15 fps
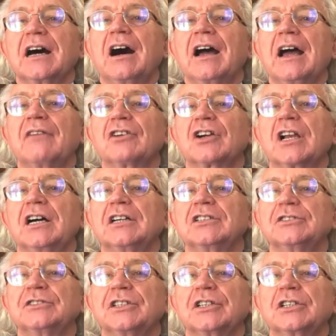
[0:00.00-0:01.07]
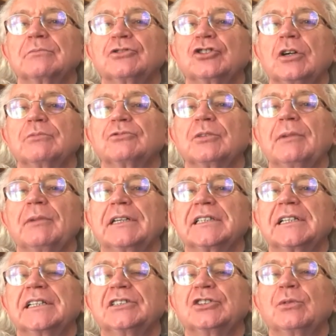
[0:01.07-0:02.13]
I have a client whose income dropped
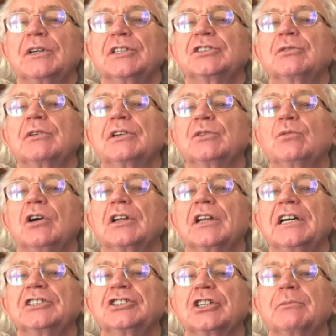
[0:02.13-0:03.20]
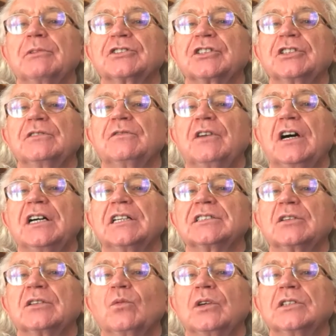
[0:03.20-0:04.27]
dramatically in 2021, and HMRC advised
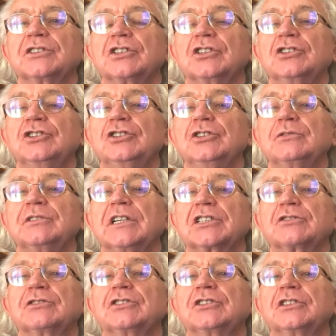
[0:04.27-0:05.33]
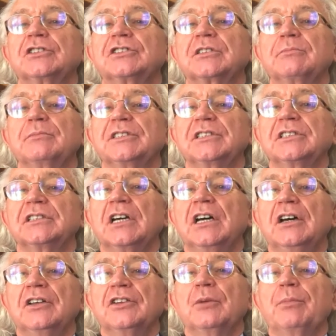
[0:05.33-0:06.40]
that once a new tax return is submitted,
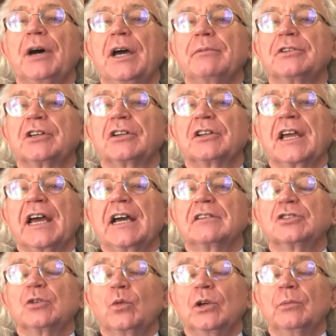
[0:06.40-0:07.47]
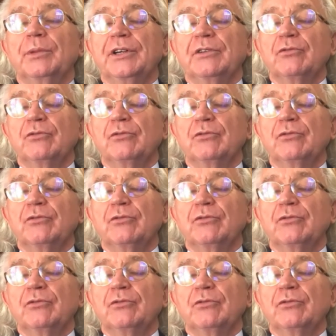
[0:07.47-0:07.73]
the payment on account will be